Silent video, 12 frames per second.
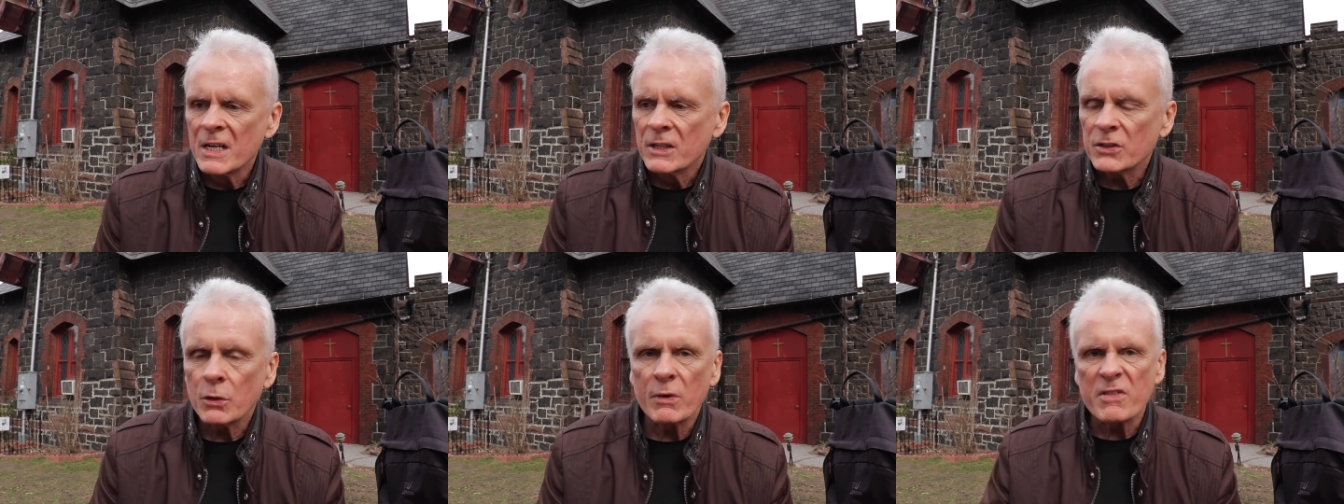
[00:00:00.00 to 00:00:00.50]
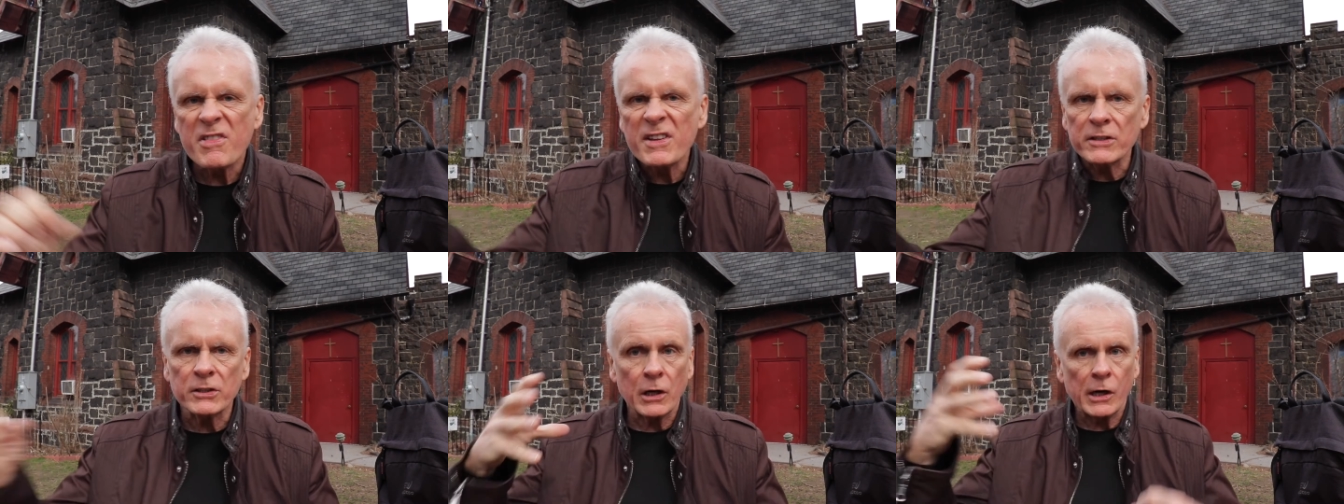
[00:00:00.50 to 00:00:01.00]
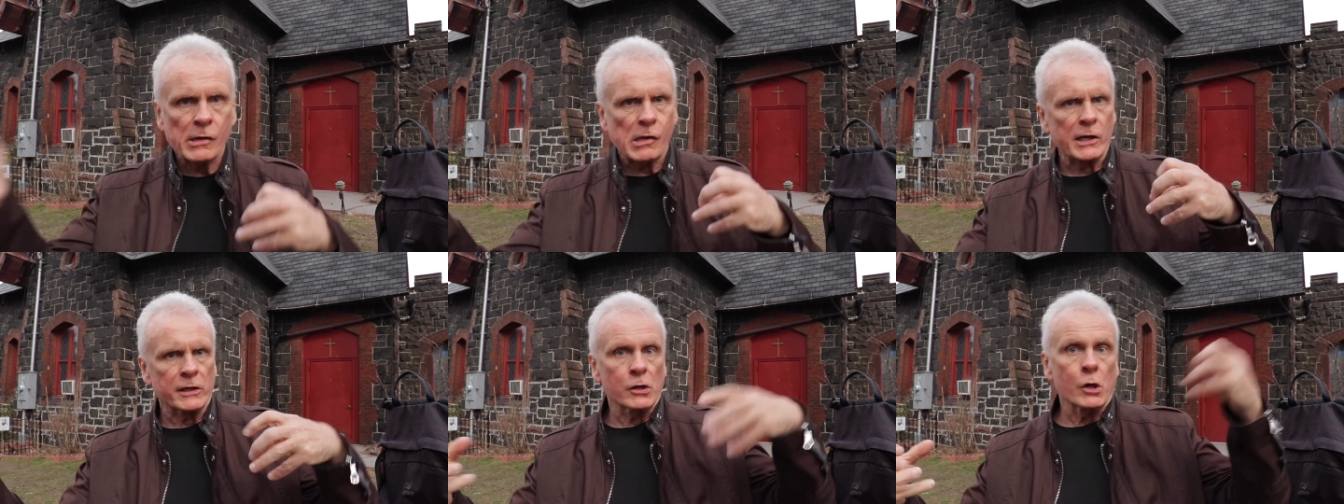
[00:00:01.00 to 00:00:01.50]
So when things are kind of
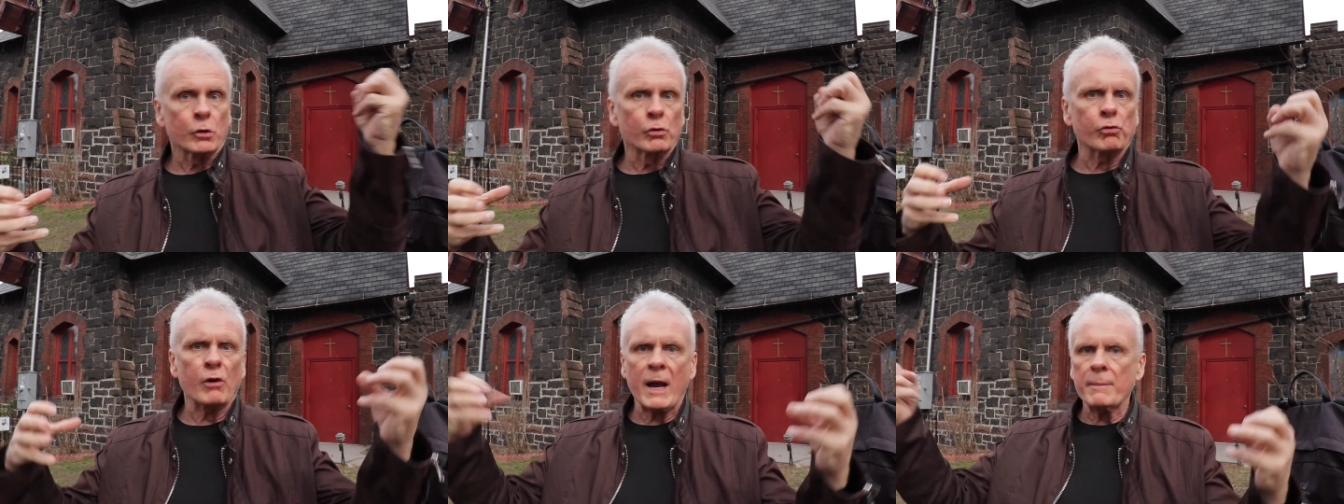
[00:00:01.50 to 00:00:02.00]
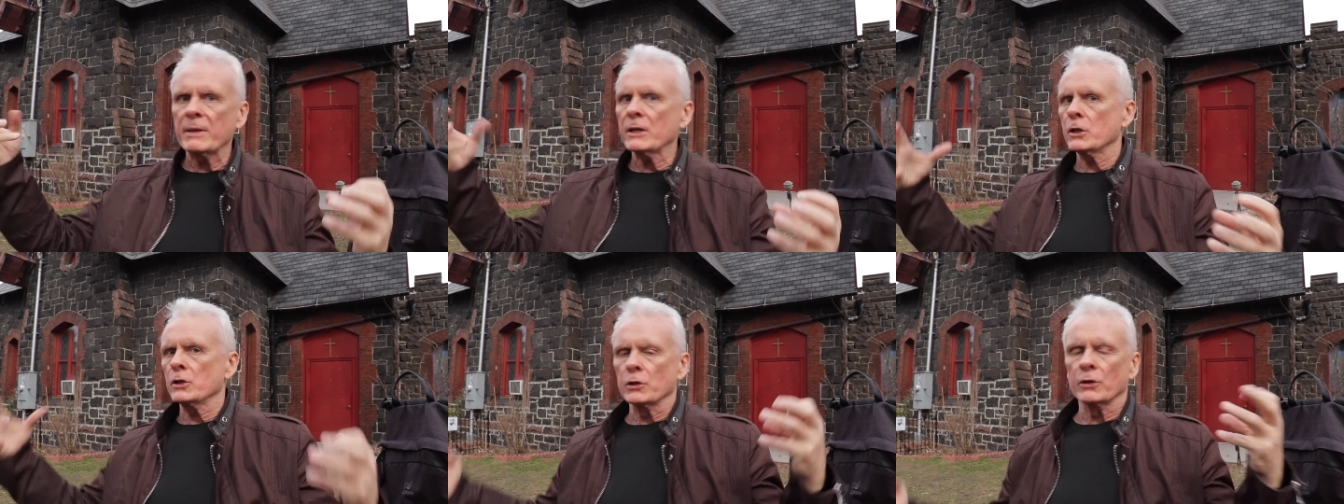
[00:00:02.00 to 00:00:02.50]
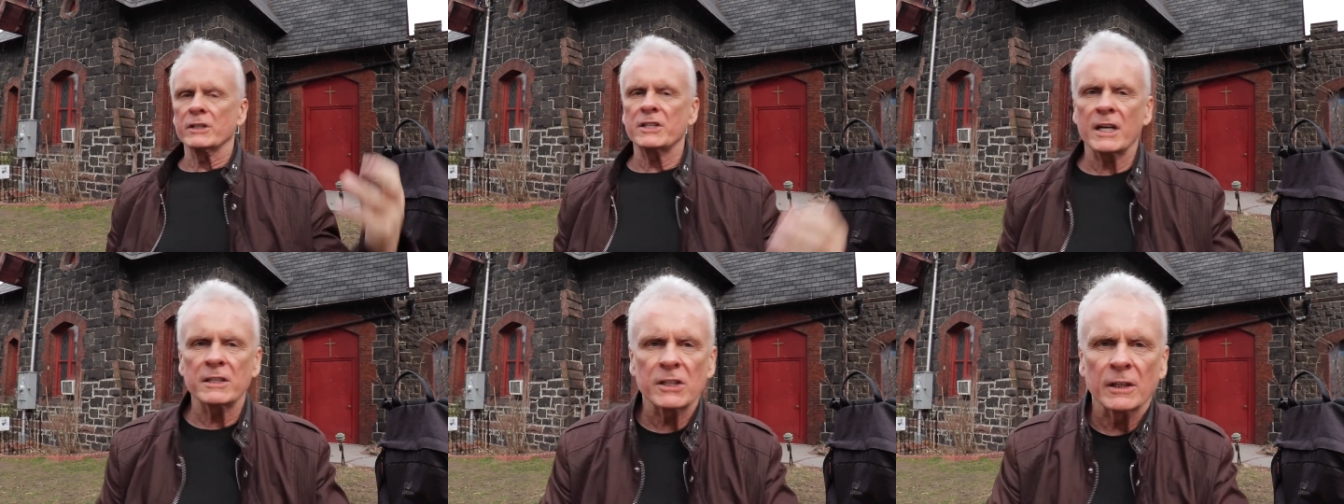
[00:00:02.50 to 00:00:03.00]
like grabbing your
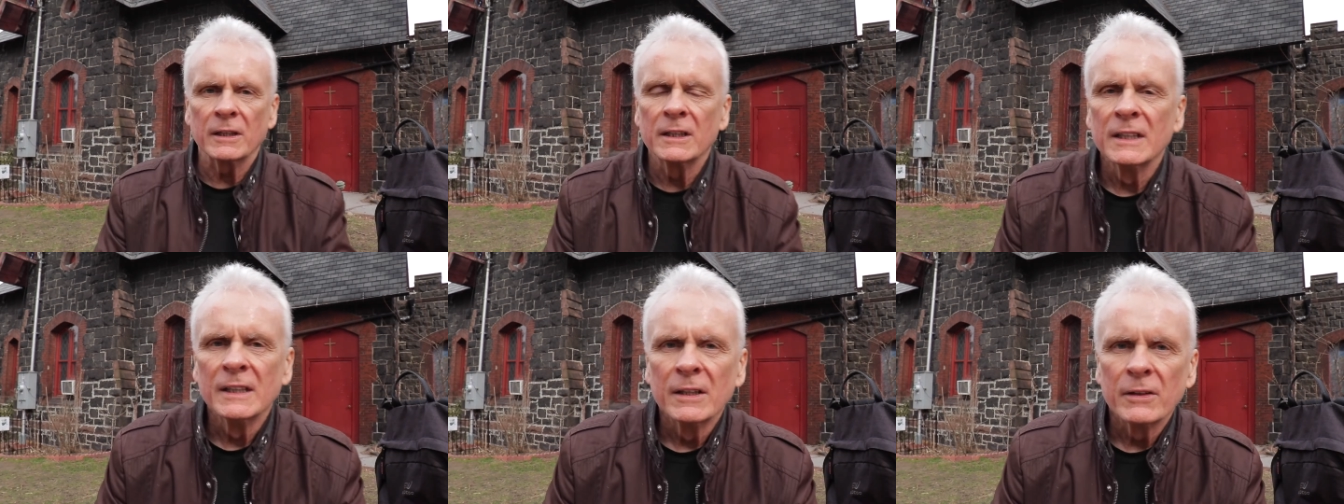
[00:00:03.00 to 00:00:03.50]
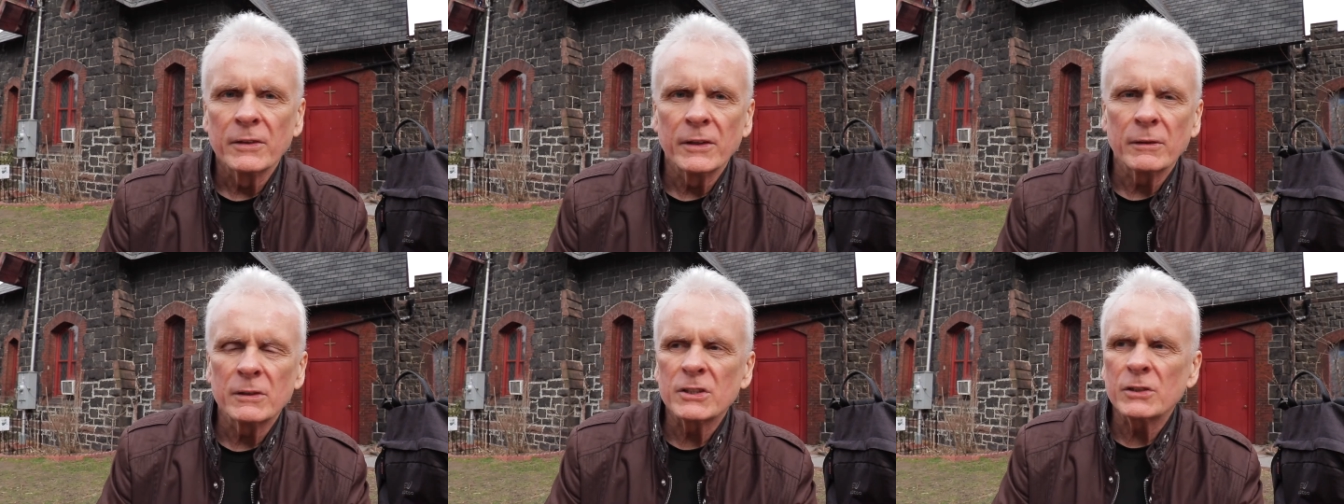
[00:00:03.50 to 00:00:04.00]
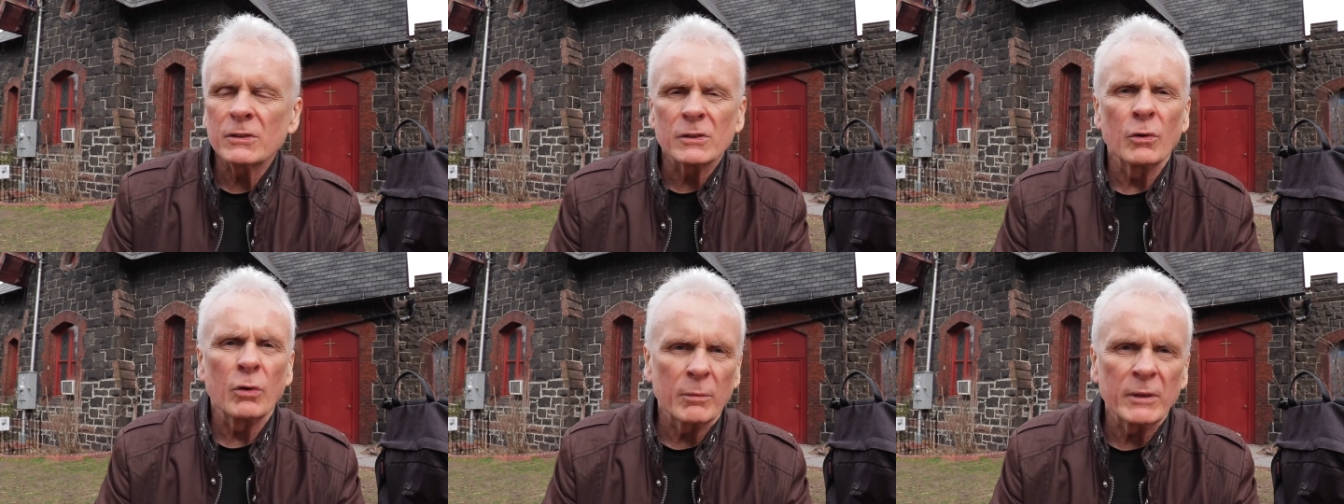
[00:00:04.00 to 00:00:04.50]
attention that shouldn't
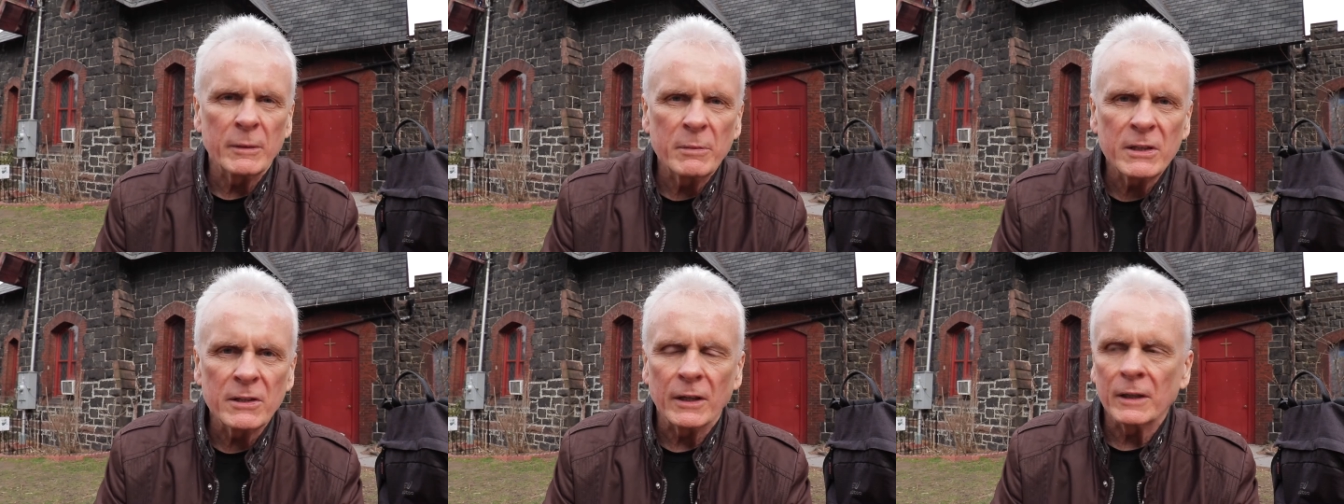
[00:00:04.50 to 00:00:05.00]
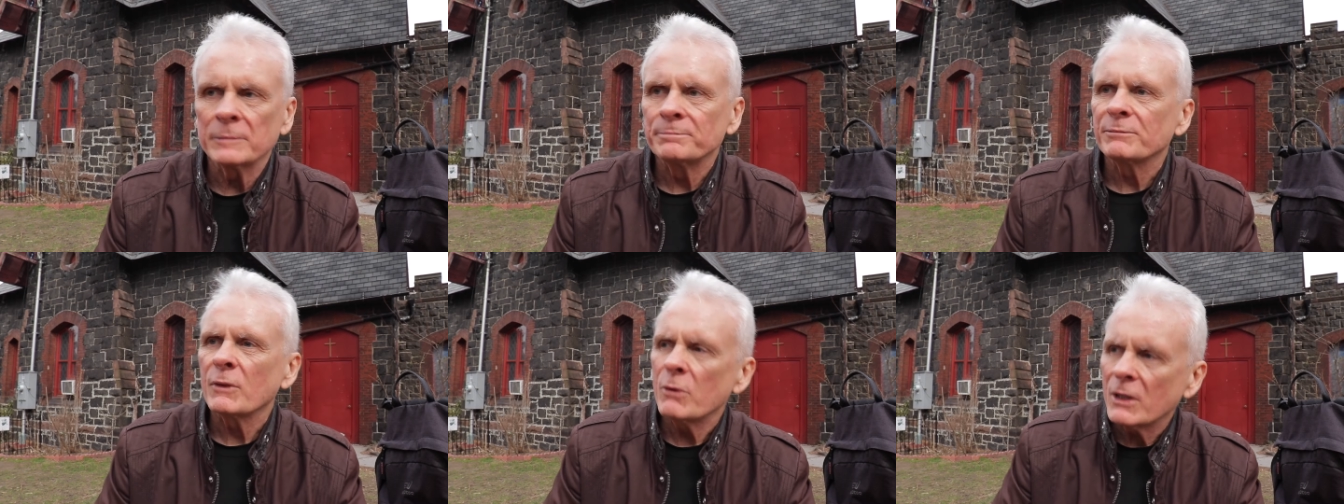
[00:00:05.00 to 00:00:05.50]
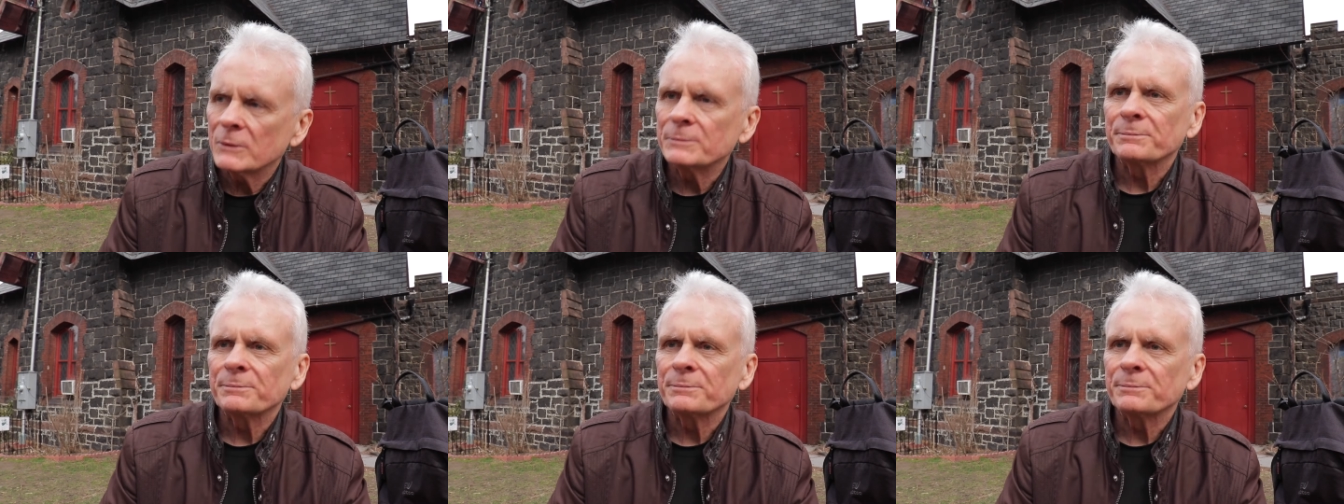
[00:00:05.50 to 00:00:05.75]
normally be there, well,